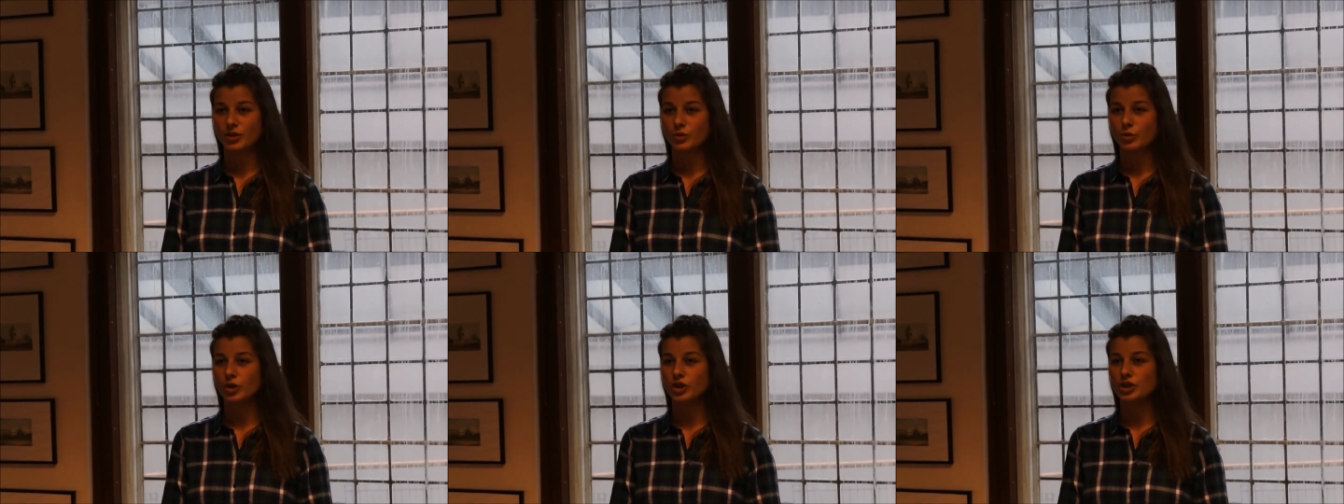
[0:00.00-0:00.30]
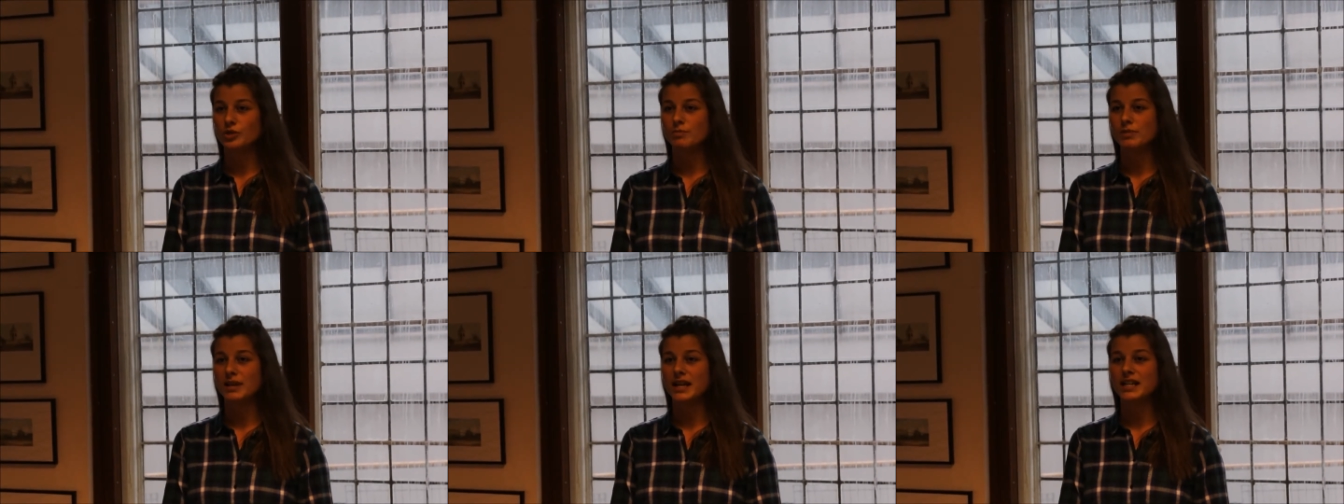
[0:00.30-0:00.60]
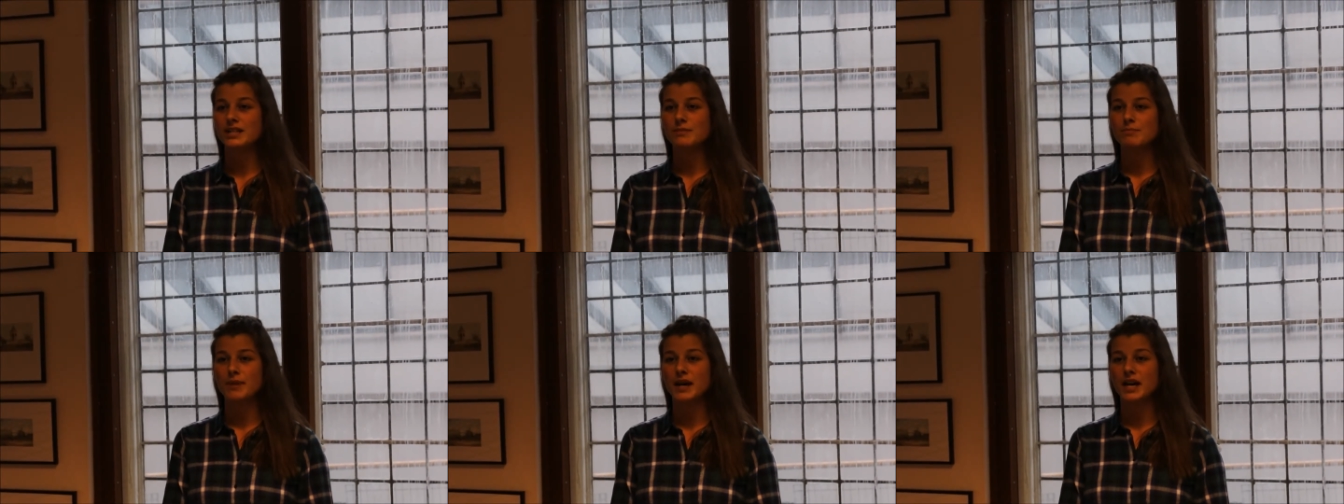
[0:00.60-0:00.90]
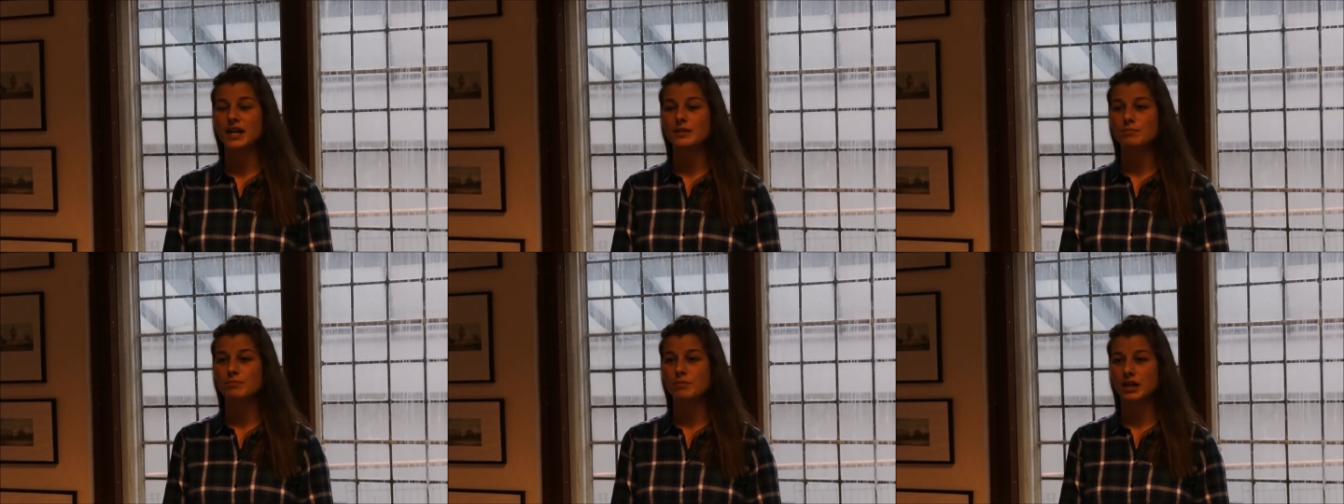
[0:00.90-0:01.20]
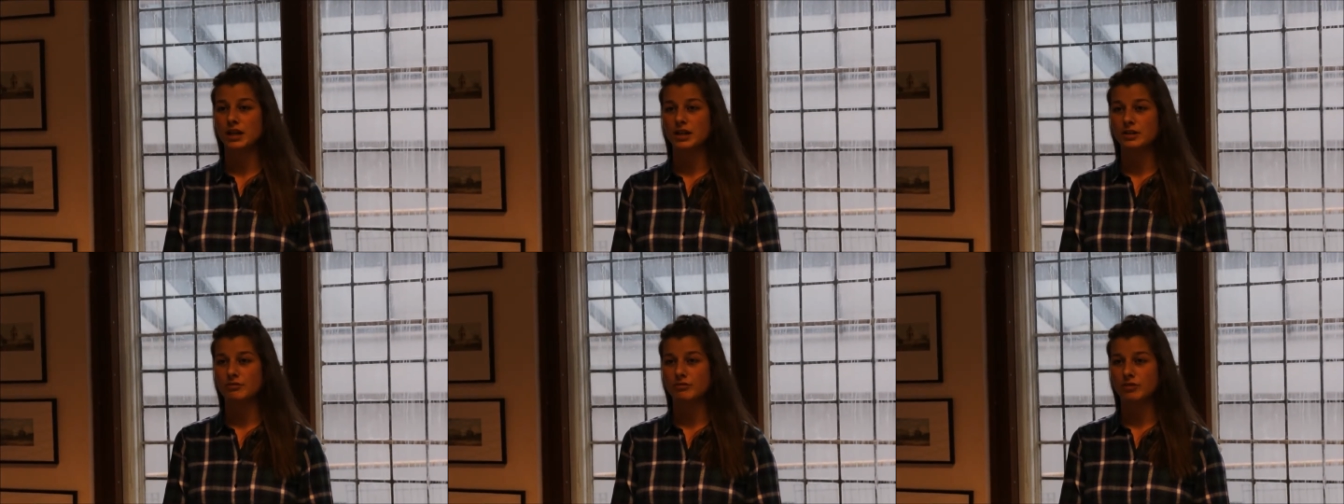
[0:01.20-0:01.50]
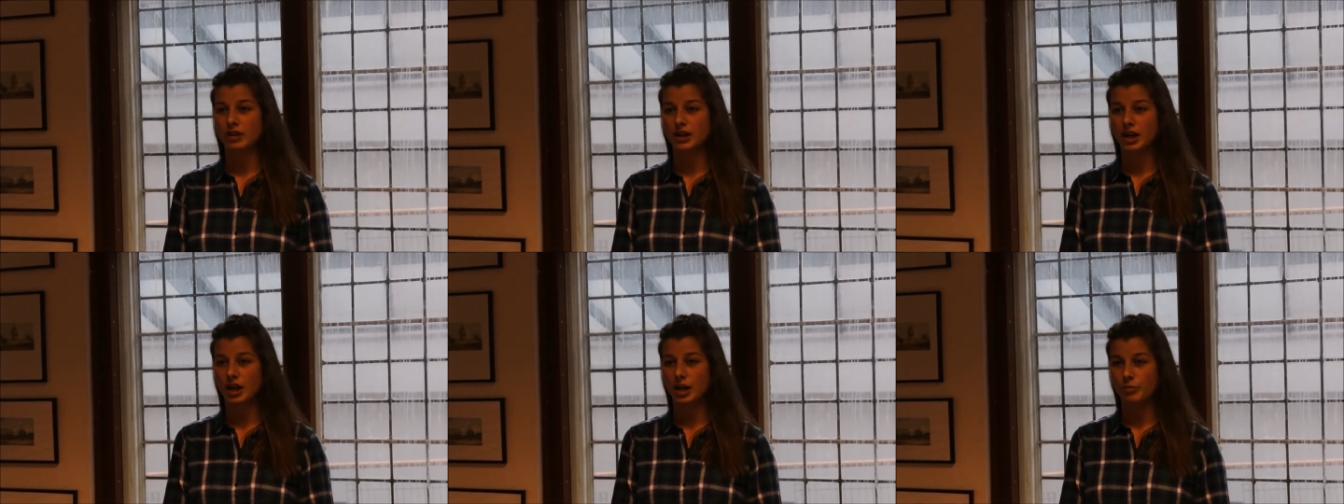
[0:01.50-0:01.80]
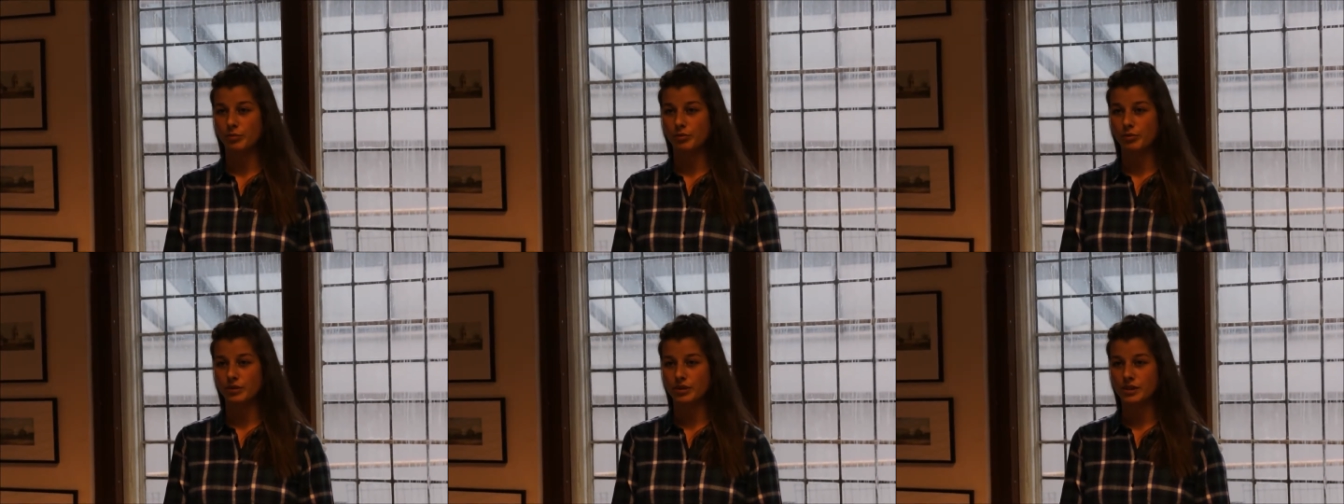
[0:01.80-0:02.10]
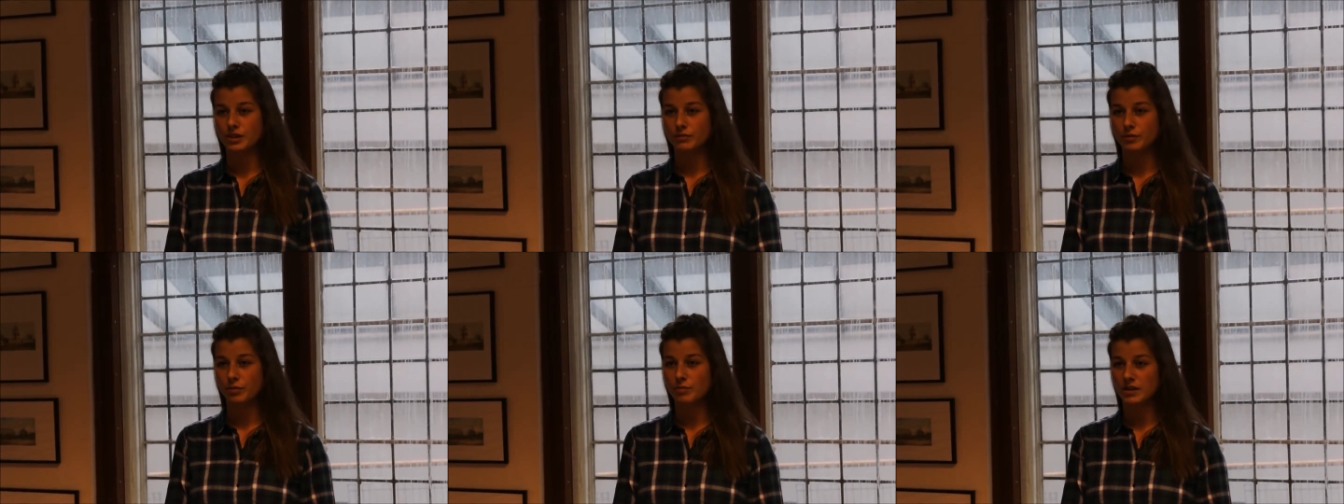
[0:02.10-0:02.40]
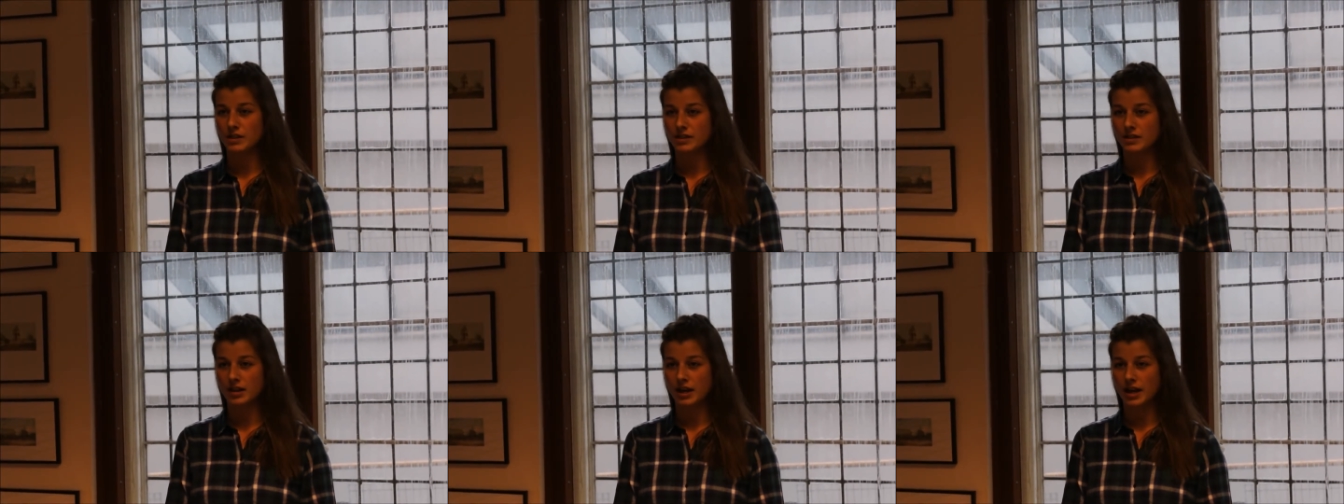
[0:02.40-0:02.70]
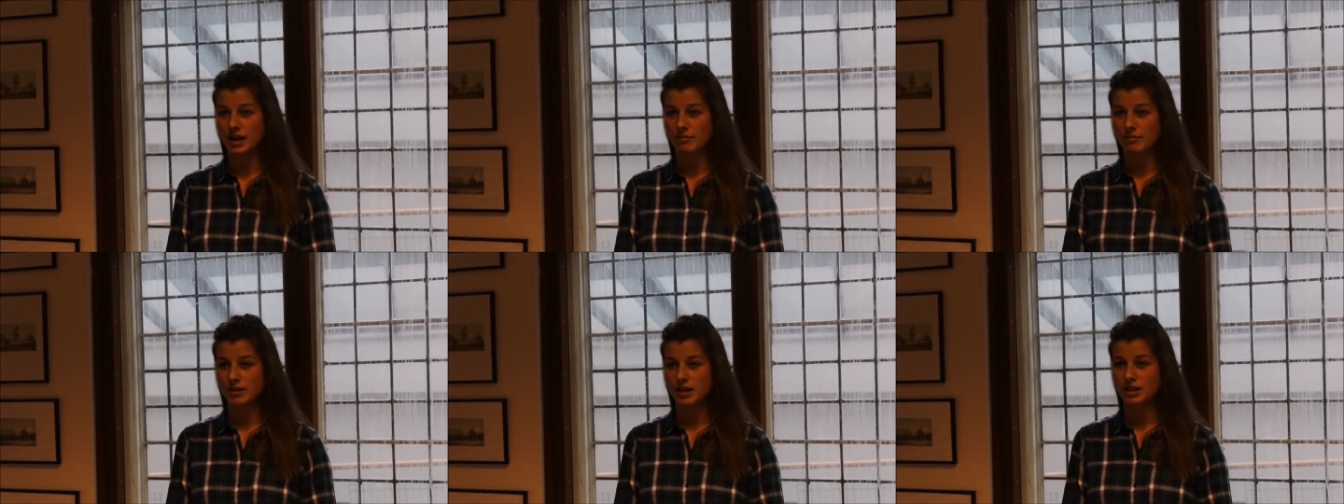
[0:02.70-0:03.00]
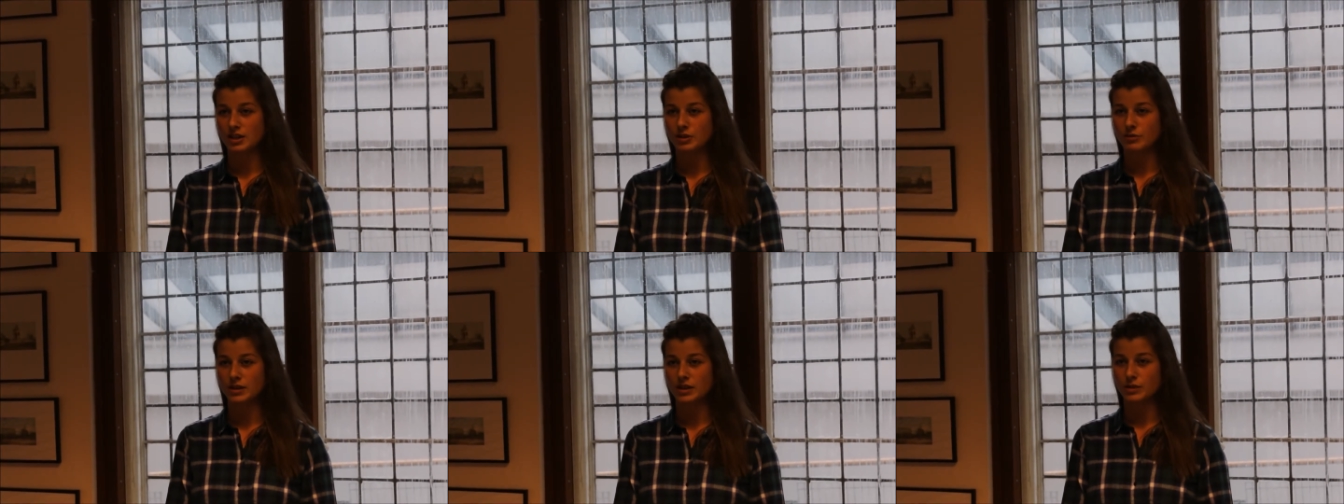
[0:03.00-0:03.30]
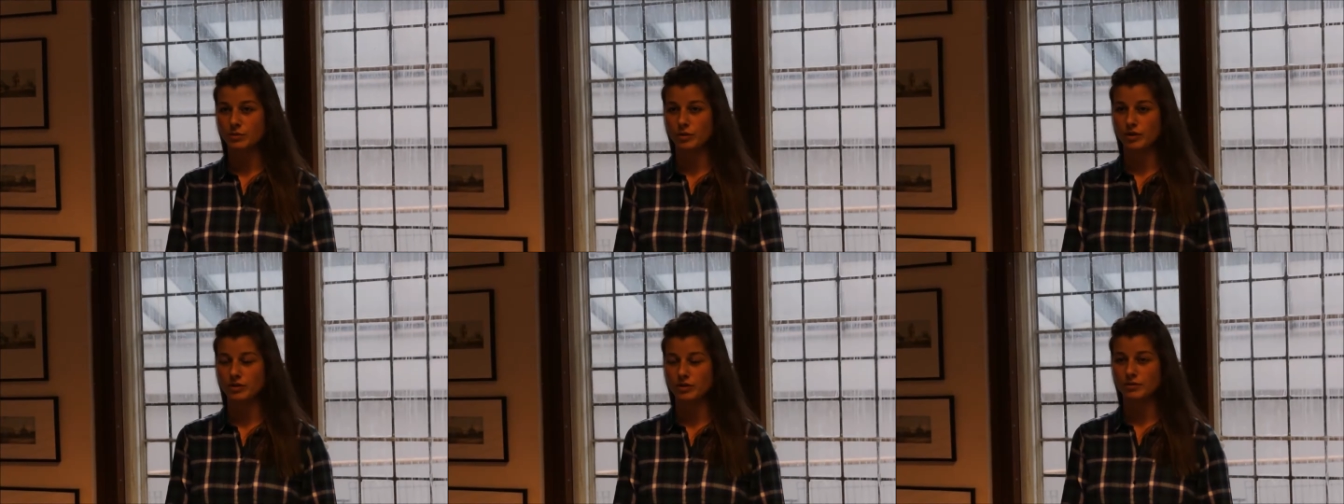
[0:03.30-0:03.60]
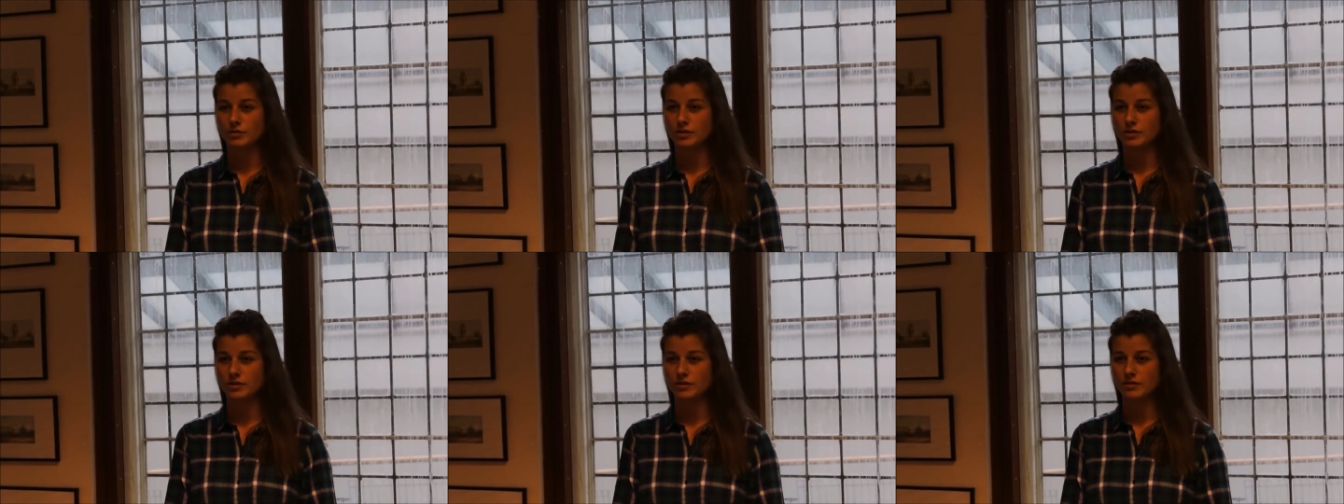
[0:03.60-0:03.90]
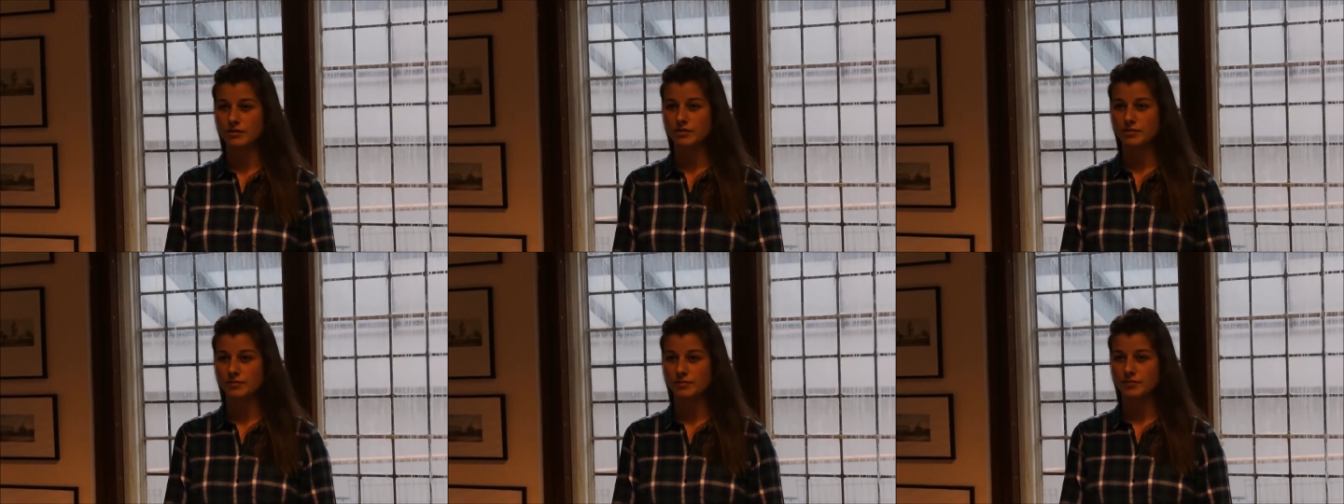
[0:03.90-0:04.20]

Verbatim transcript: Watch bled bad blood run upwards from the slime into its wounds